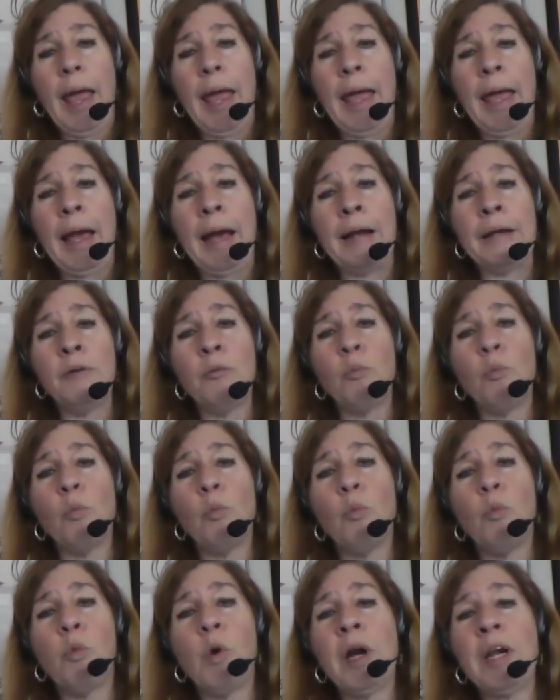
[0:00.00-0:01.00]
and
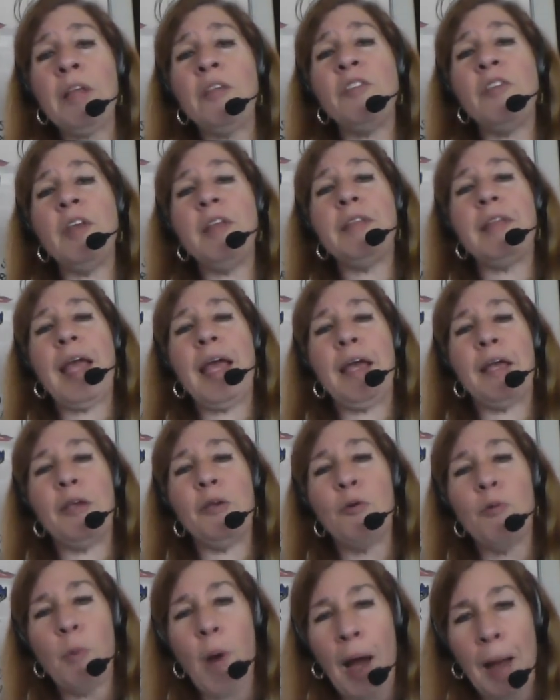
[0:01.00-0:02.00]
what is it that
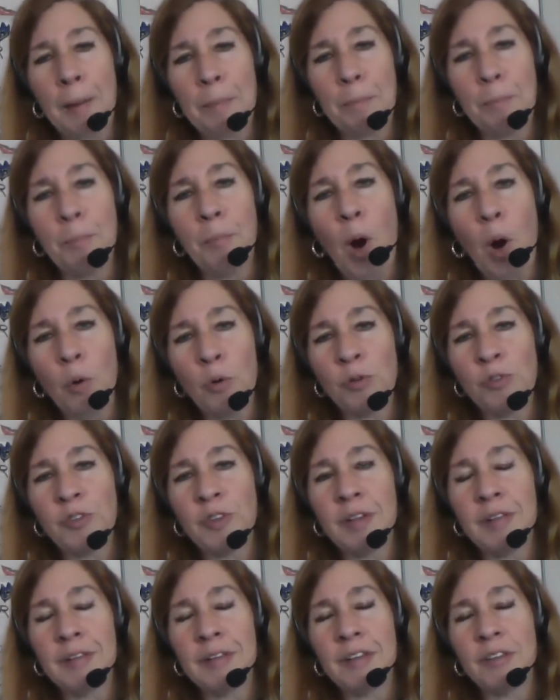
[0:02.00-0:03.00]
you want
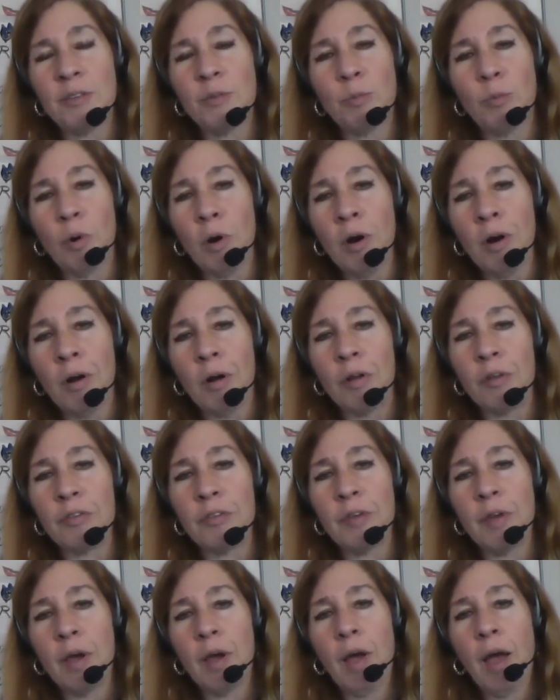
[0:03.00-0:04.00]
most in this world?
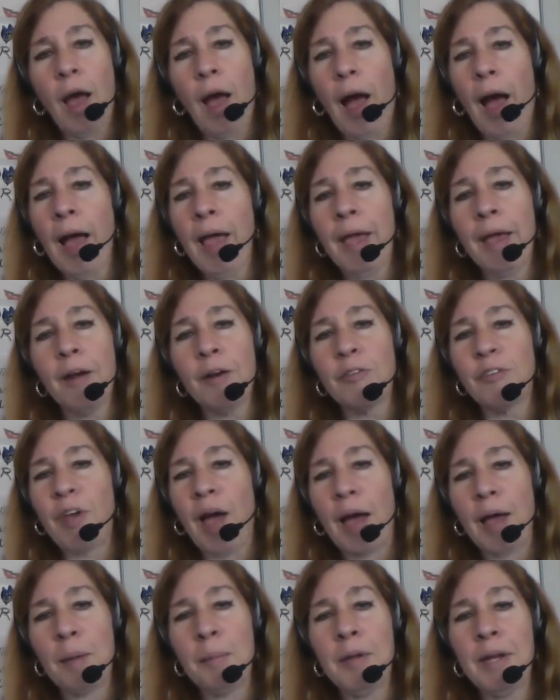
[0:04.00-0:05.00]
I hear
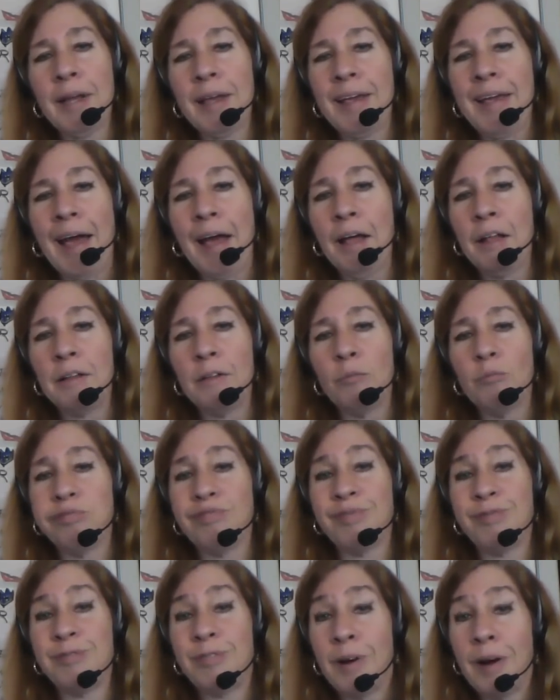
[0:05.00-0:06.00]
time and again
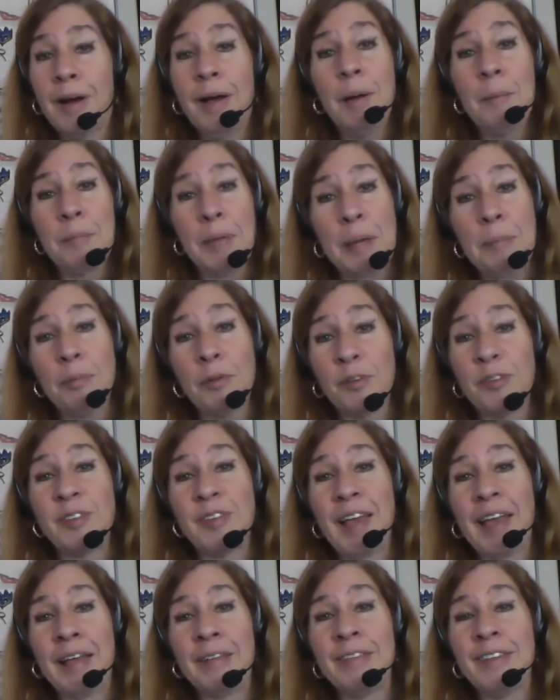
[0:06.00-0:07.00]
pff, people
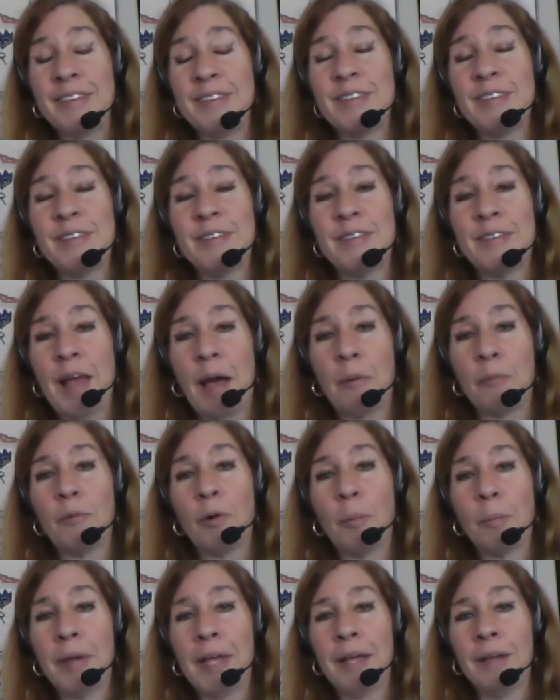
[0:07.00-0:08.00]
say this is not
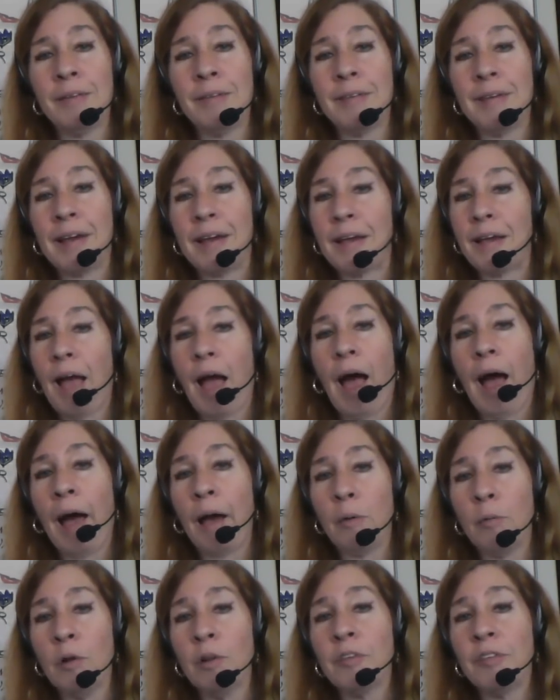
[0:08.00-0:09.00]
romantic.
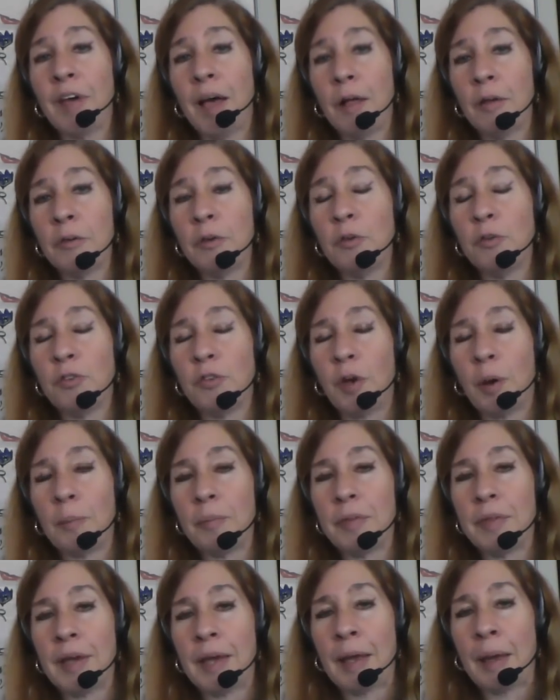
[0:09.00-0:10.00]
I will tell you
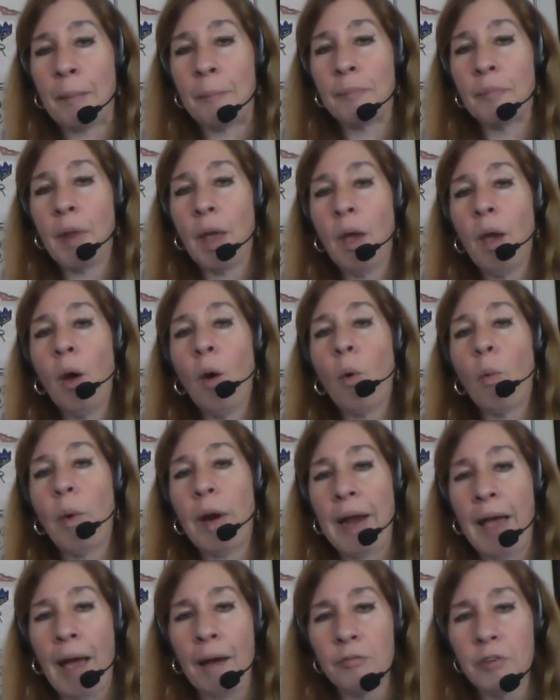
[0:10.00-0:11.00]
something.
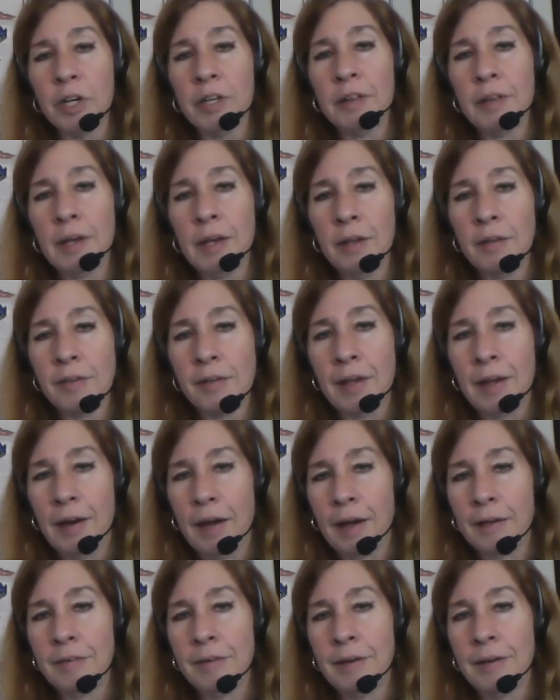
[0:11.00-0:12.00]
When everything is
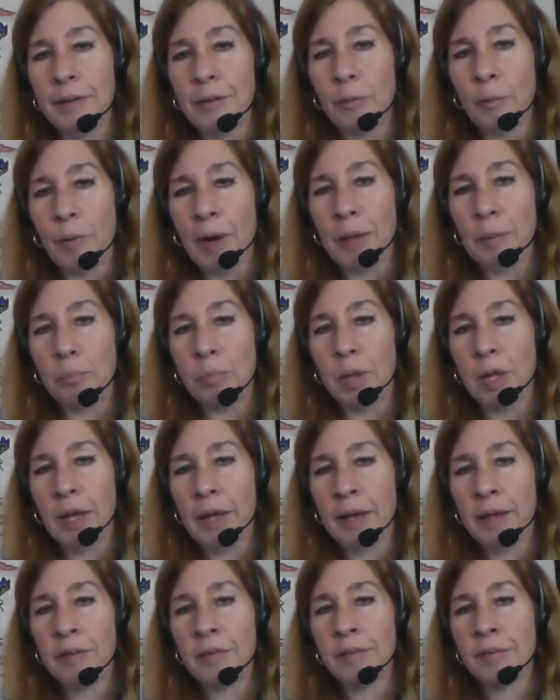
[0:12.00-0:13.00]
connected in the right
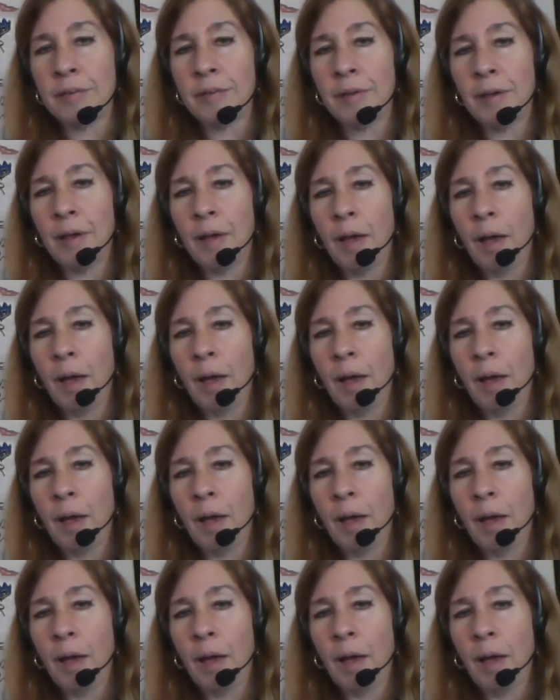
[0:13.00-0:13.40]
place,